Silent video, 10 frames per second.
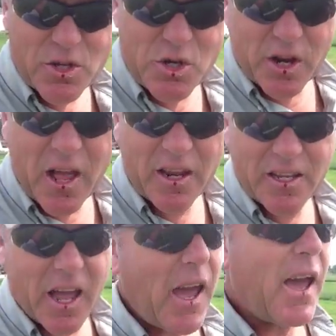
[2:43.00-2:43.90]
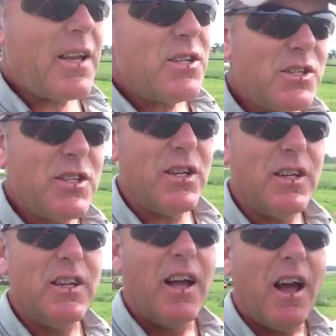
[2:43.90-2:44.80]
genetic tags to
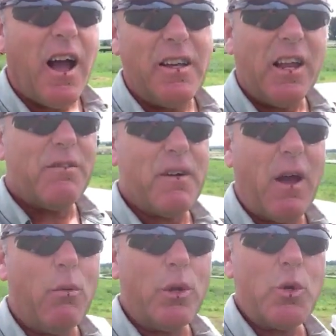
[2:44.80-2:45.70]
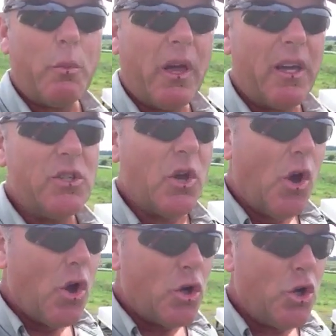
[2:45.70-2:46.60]
identify which pigs
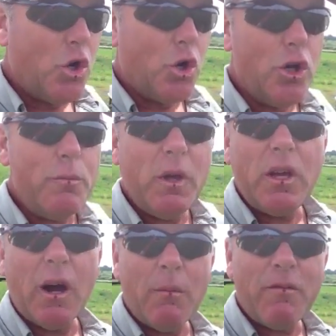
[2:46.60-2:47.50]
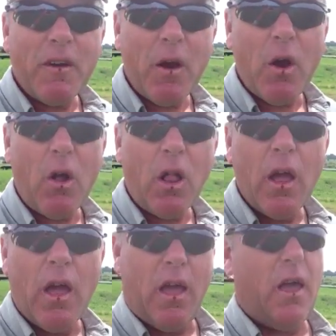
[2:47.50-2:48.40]
could become feral
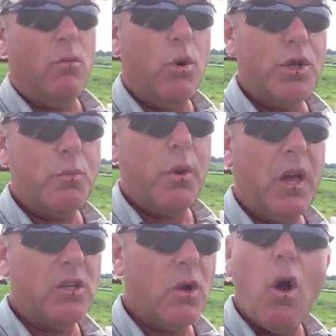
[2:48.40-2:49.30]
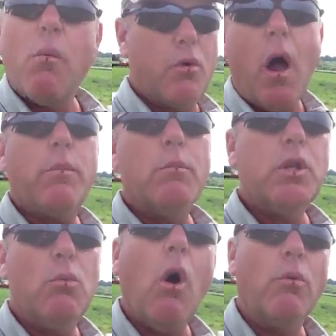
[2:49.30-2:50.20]
and which pigs
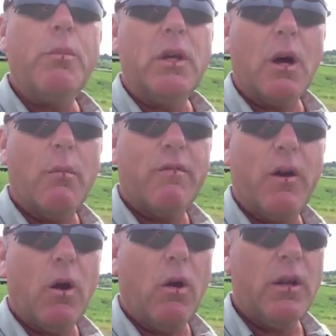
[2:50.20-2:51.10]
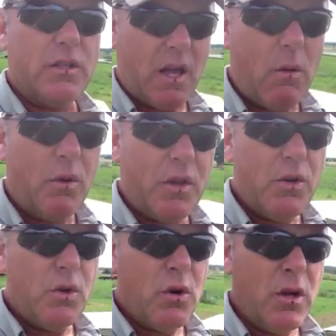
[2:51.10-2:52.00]
probably won't become feral. Is that what they're
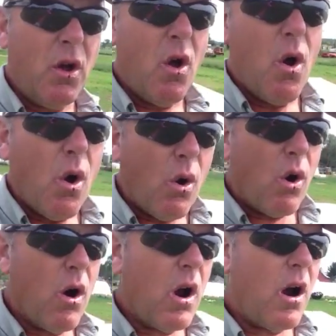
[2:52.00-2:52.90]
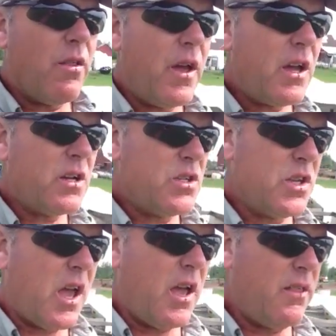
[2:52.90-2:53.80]
doing? Or are they going to
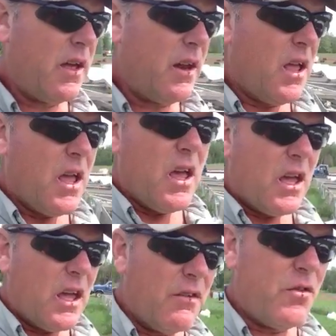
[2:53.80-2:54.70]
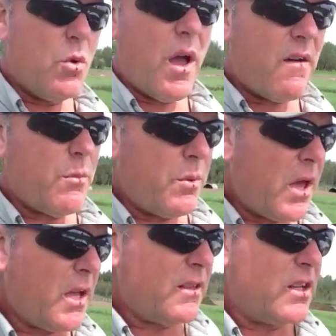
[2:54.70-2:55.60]
say that if you have a
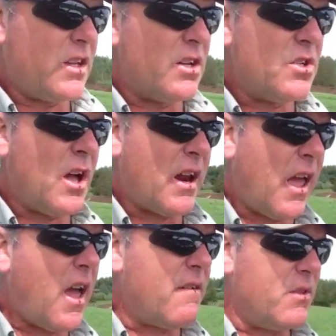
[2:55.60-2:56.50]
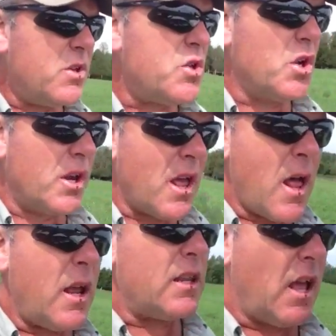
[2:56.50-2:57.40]
pig that does not have this
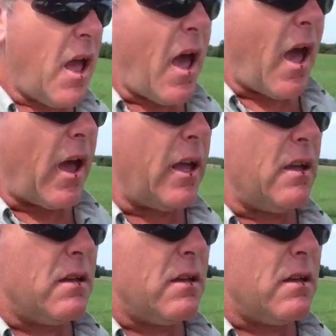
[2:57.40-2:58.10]
genetic tag,